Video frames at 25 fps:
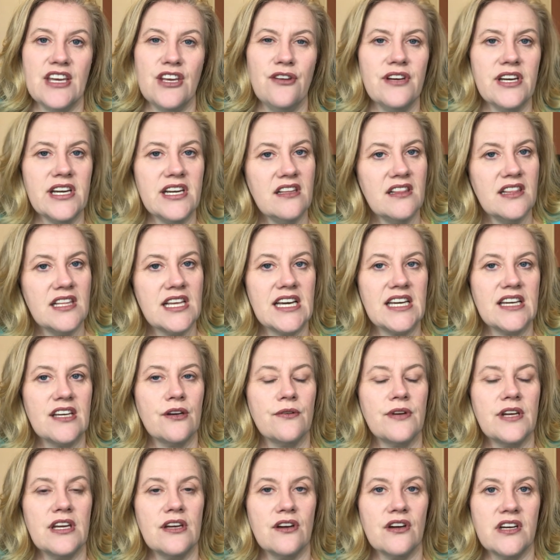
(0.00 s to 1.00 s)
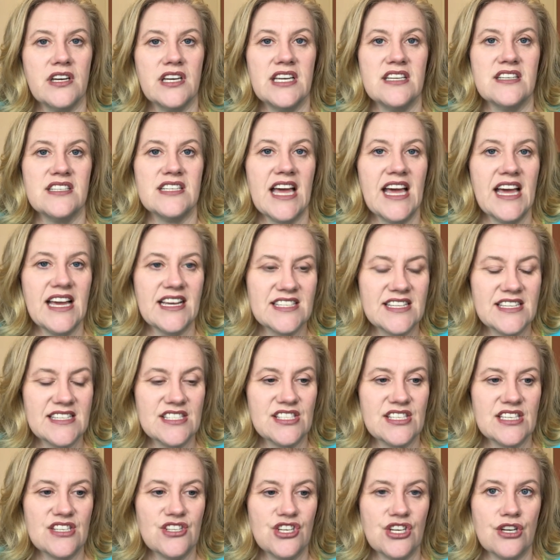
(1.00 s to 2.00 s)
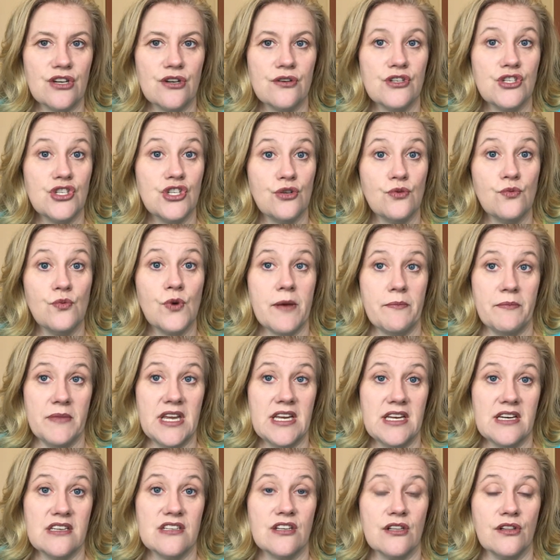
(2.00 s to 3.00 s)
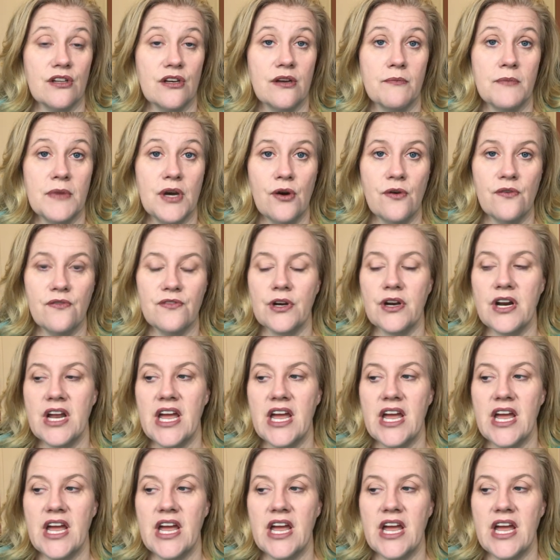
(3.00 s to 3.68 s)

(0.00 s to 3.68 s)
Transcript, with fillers: You got a lot going on in taxes this year. Do you want me to look them over?